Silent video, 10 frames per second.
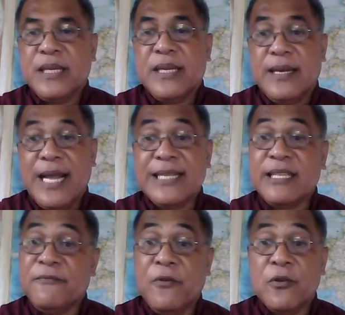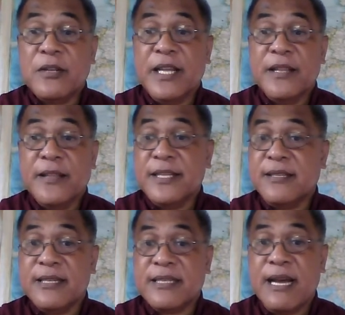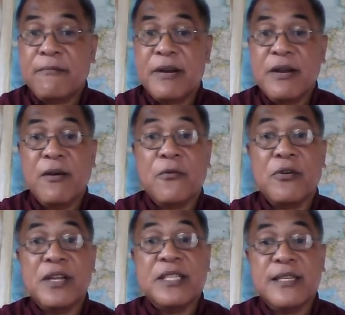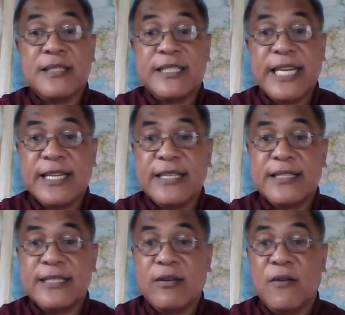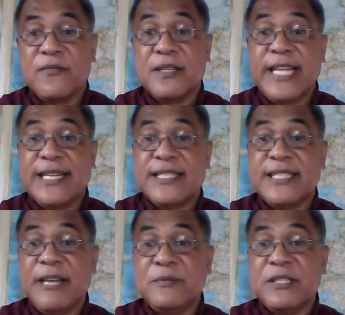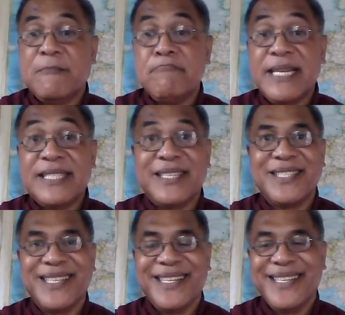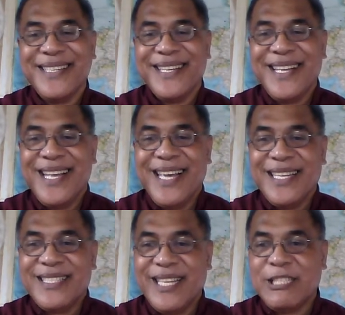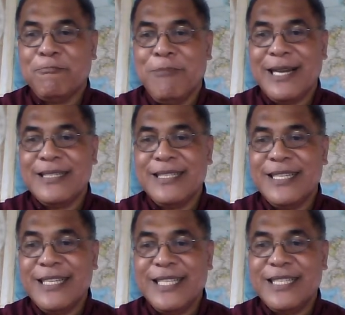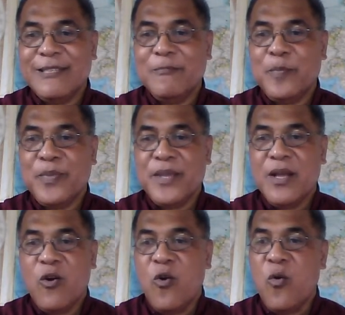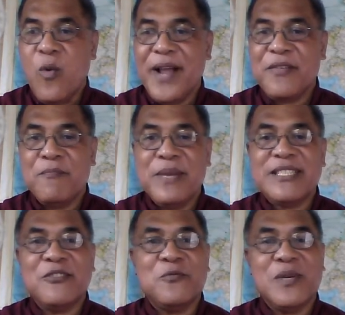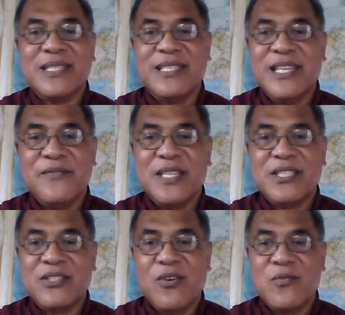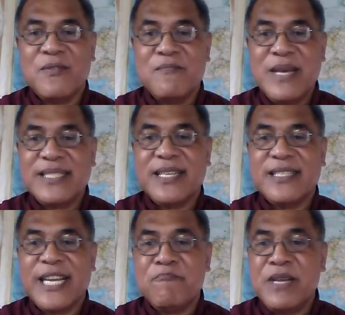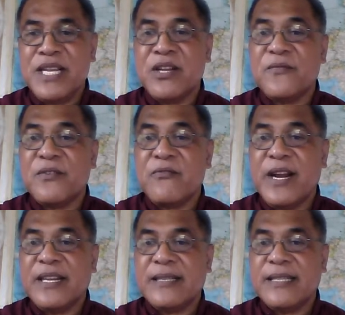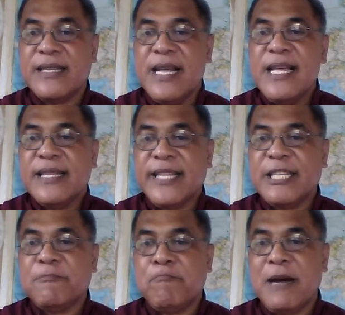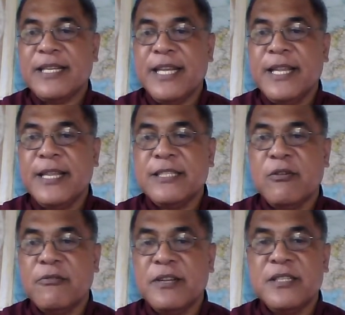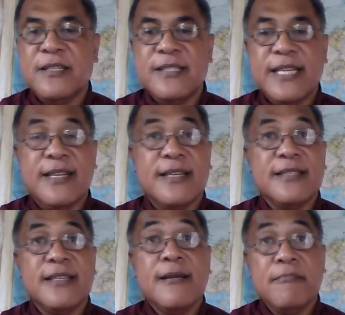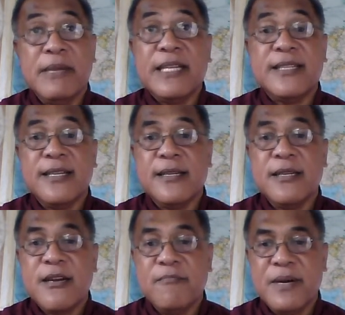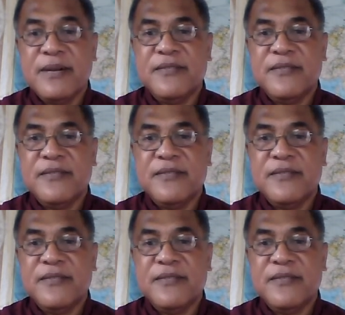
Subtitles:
Last and fourthly, this discovery of original settings of a text shapes the message and takes part in it, or why the message was given so. The message and meaning of the writer takes part in these original settings mentioned above.